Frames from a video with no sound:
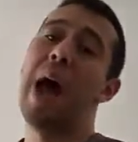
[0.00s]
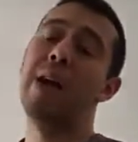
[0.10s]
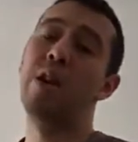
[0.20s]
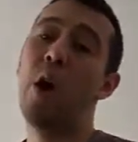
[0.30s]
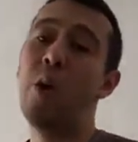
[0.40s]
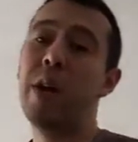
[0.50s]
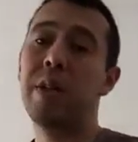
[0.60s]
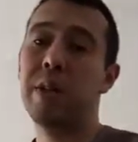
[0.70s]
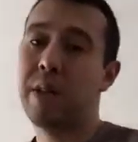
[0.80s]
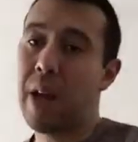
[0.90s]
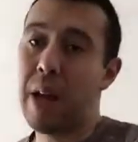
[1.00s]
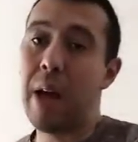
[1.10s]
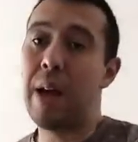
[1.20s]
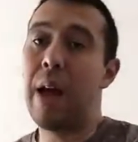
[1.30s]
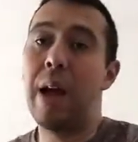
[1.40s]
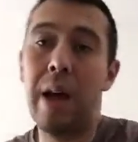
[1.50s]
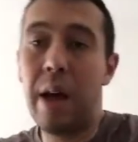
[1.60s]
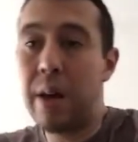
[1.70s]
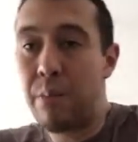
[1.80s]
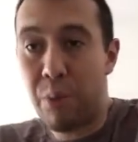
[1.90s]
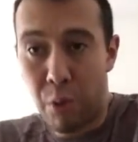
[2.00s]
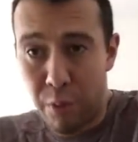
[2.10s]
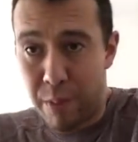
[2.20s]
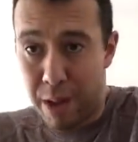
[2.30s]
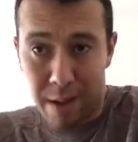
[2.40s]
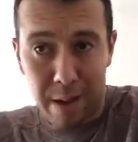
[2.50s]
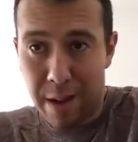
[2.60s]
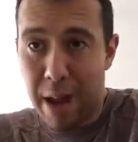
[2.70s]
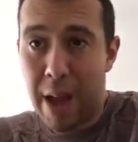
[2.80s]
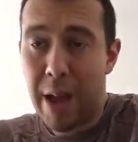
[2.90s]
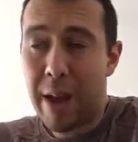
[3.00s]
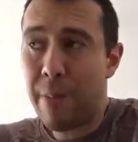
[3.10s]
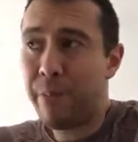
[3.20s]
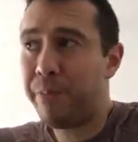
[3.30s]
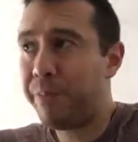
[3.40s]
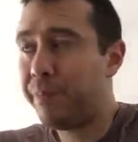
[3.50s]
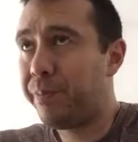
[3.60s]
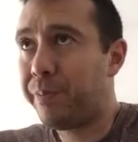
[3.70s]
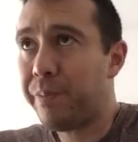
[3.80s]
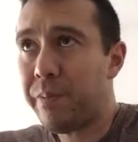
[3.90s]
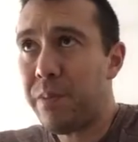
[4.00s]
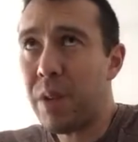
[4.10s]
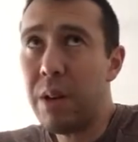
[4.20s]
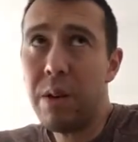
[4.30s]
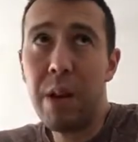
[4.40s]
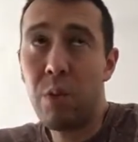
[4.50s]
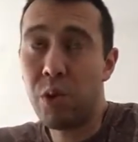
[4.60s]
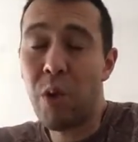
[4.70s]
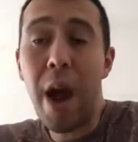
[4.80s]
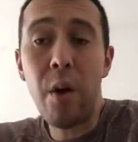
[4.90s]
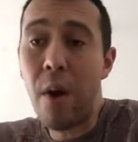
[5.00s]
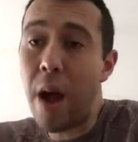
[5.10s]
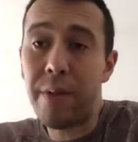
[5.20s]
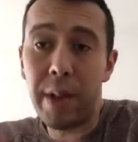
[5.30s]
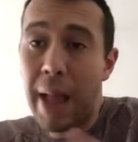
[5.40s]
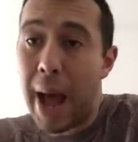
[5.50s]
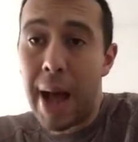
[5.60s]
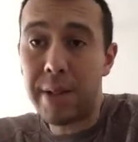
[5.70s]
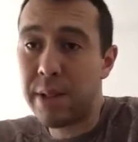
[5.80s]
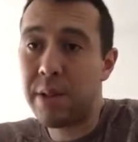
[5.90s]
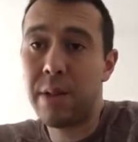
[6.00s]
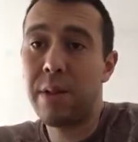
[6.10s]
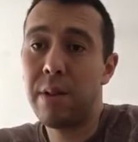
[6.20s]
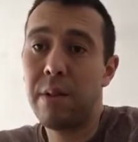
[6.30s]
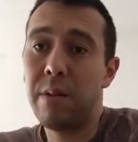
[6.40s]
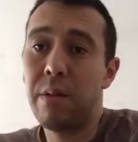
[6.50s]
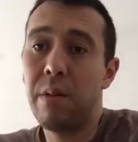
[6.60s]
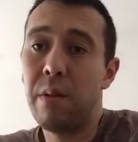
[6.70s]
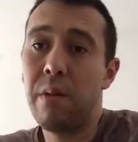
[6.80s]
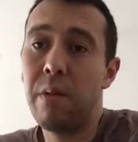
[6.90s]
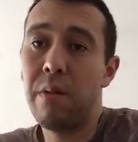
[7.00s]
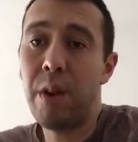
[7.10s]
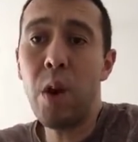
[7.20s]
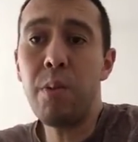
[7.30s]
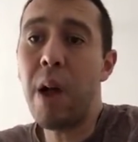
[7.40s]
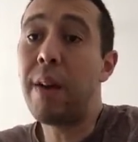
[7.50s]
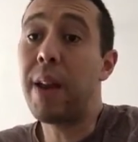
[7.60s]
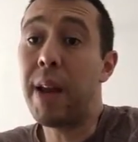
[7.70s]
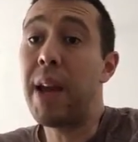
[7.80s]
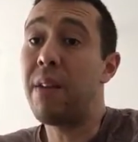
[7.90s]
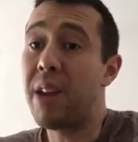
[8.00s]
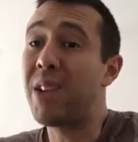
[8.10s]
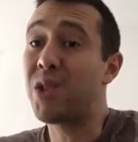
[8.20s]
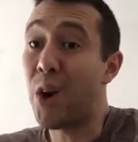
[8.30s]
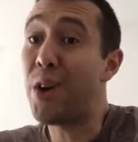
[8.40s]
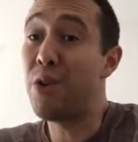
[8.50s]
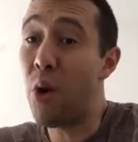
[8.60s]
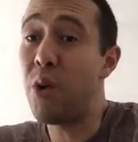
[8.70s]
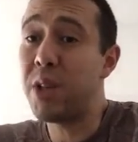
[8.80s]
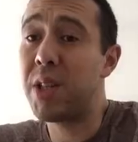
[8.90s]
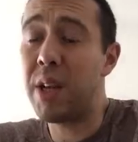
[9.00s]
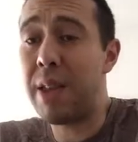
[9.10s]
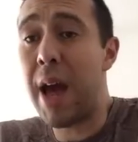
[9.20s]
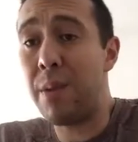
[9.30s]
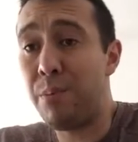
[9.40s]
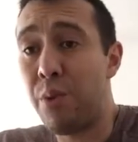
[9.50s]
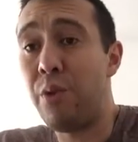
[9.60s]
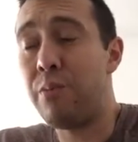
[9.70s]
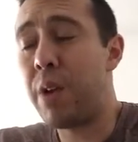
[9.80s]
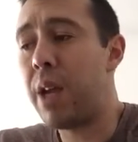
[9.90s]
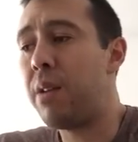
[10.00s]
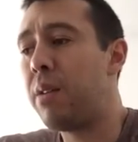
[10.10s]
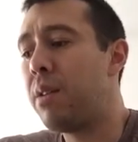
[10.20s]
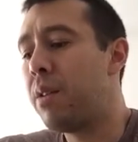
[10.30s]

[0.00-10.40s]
I noticed an improvement. And it was right around the last video blog that I gave that I started noticing that improvement.